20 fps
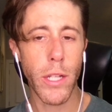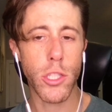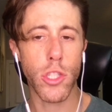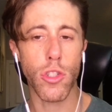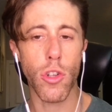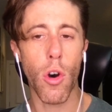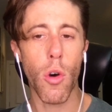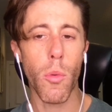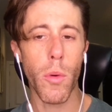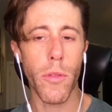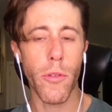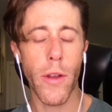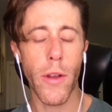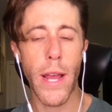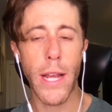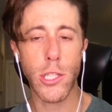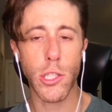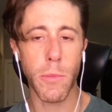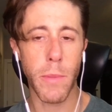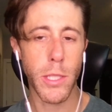salt whether he
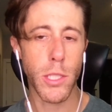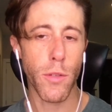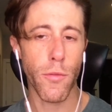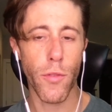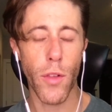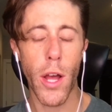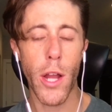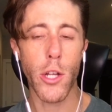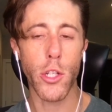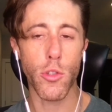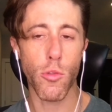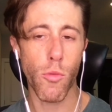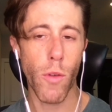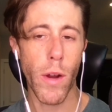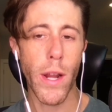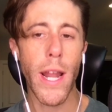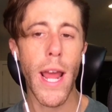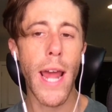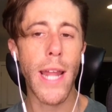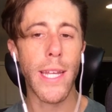actually makes the Flyers
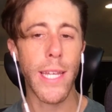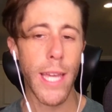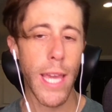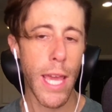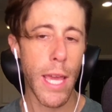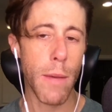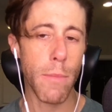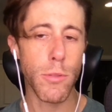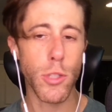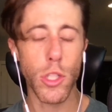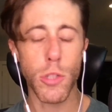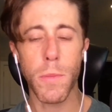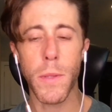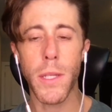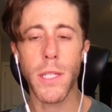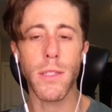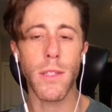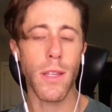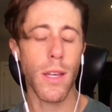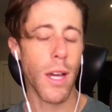right out of camp, just
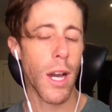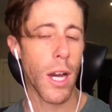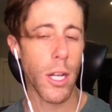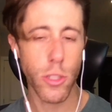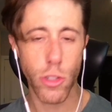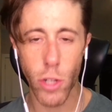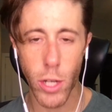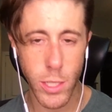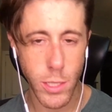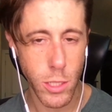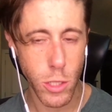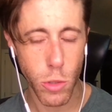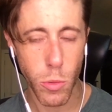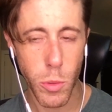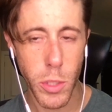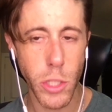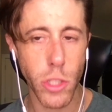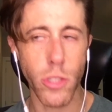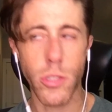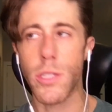because of the contract
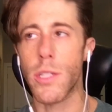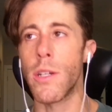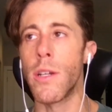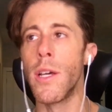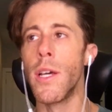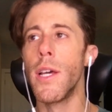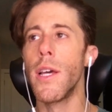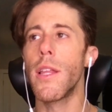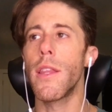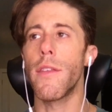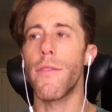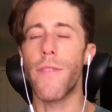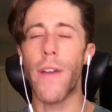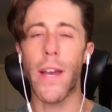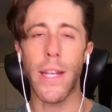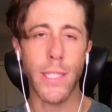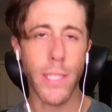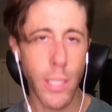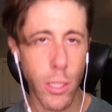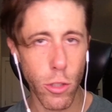situations and the fact
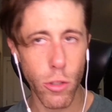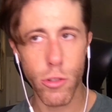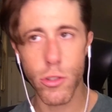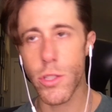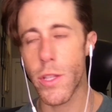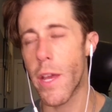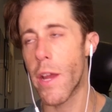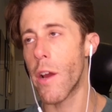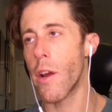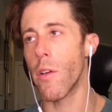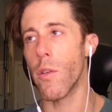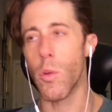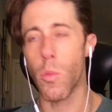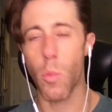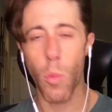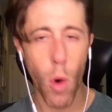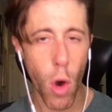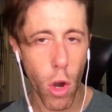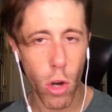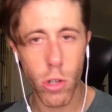Sealer's there and
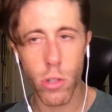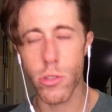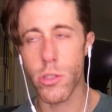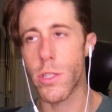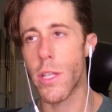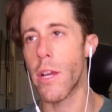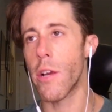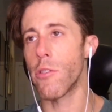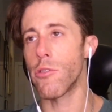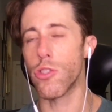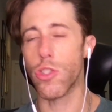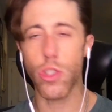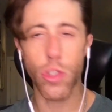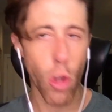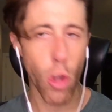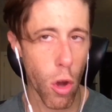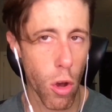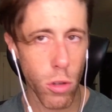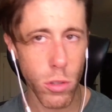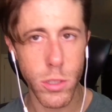Walker's there and
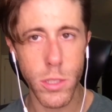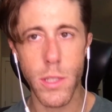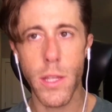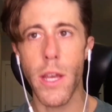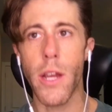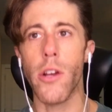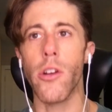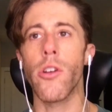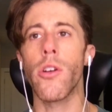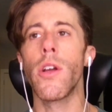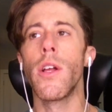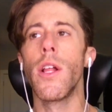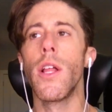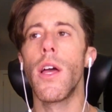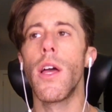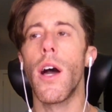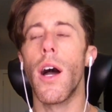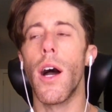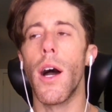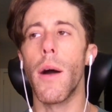Stahl is there.
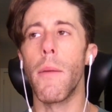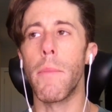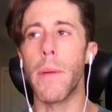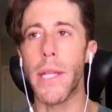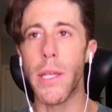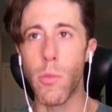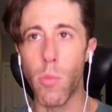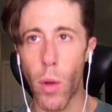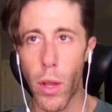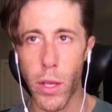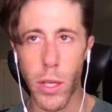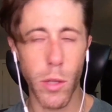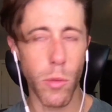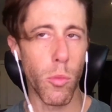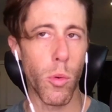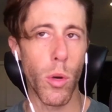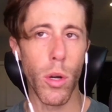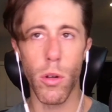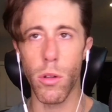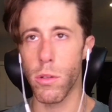But he
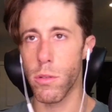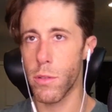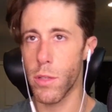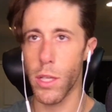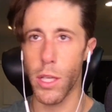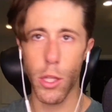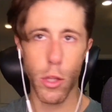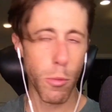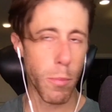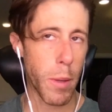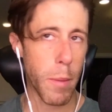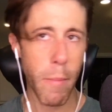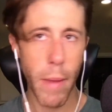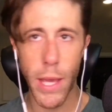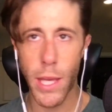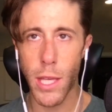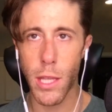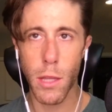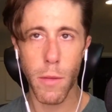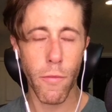will either be
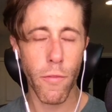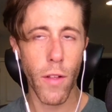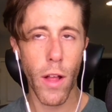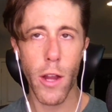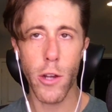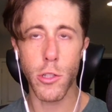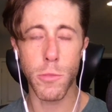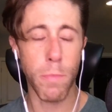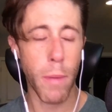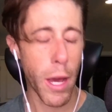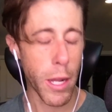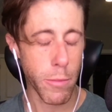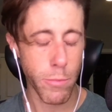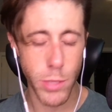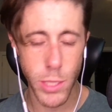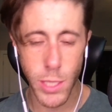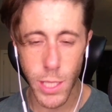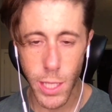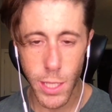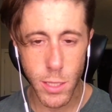making the Flyers bottom
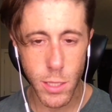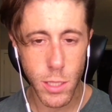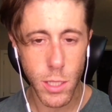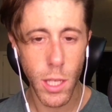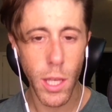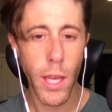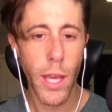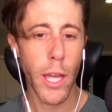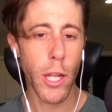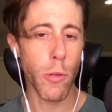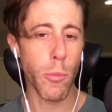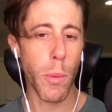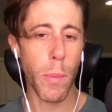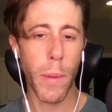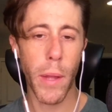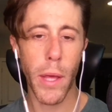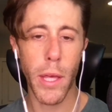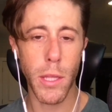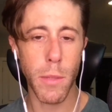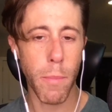6 and he'll be
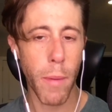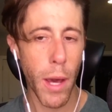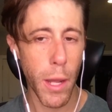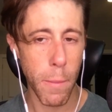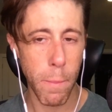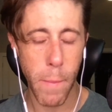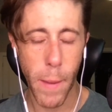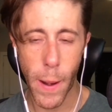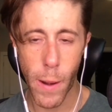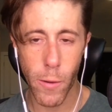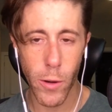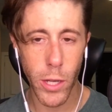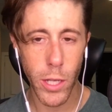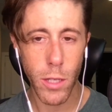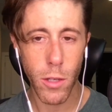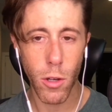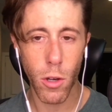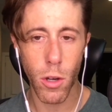playing the bottom pairing,